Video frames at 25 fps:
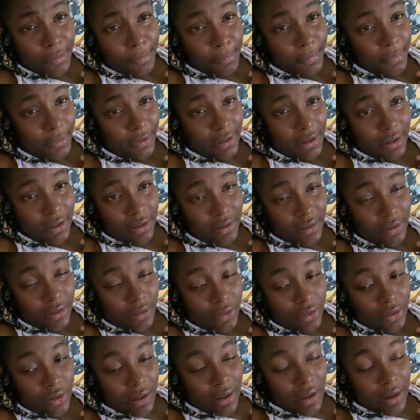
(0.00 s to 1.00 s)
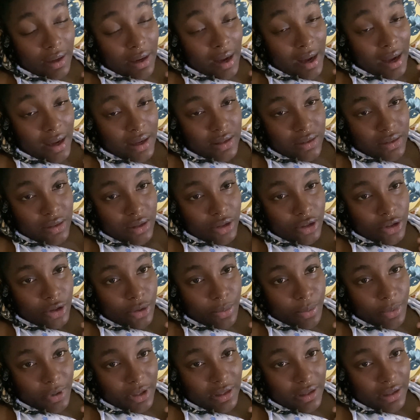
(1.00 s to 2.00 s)
It didn't. I hiked it up.
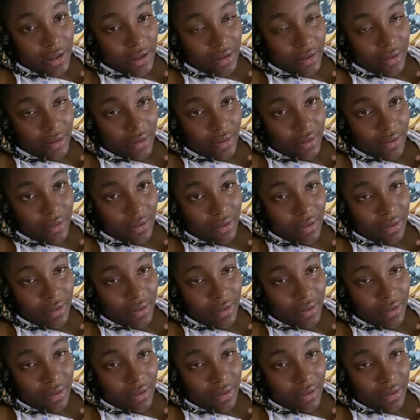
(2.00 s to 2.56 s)
It didn't.